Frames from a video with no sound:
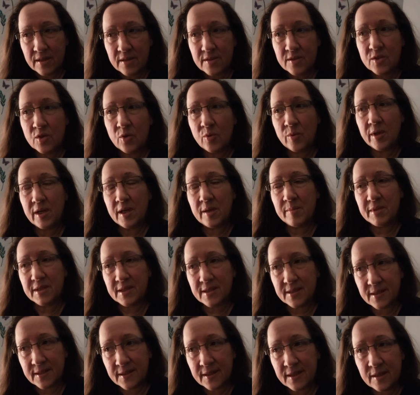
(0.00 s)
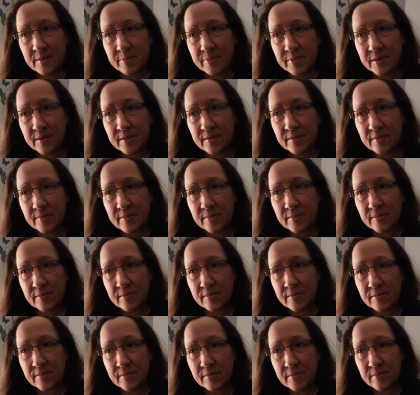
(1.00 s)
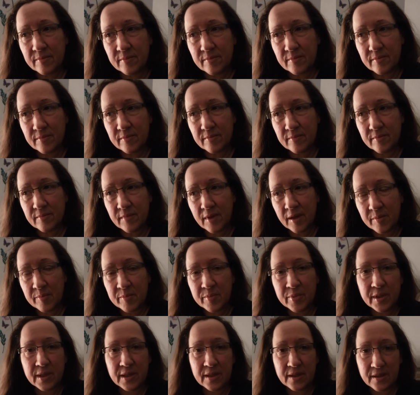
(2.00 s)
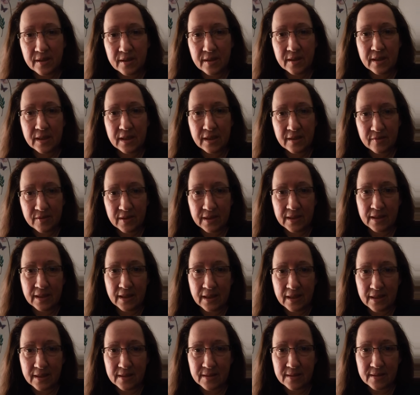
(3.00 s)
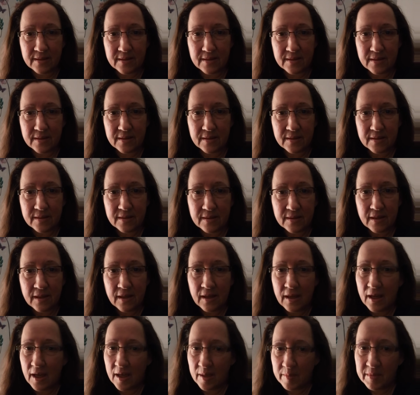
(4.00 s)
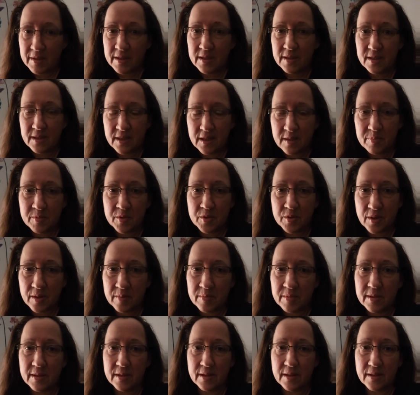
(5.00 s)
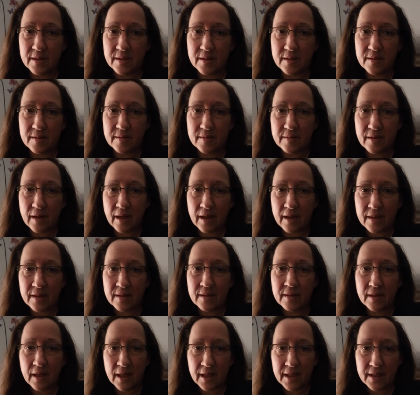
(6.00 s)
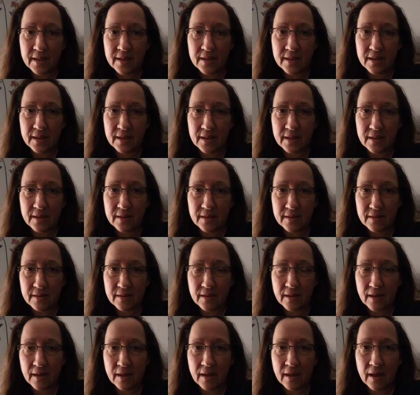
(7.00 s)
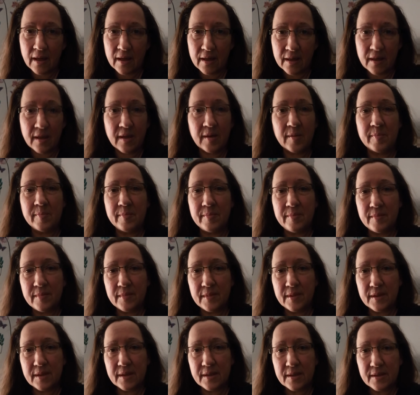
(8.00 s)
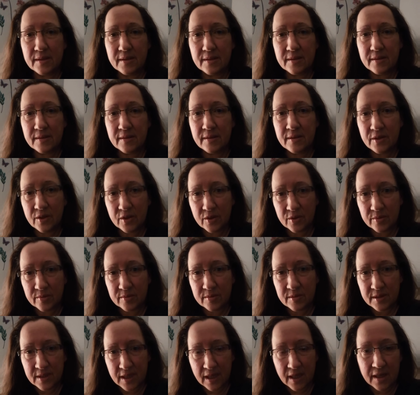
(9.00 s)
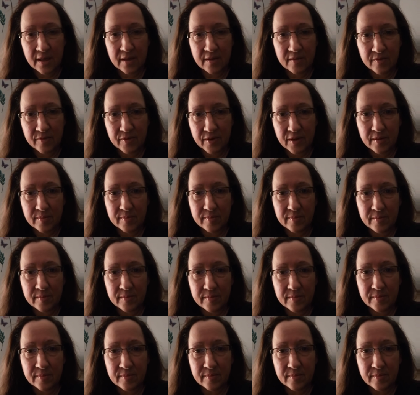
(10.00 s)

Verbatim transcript: So when I'm asleep, I'm breathing even less. I'm in deep trouble here. and likely, I am you know, dying from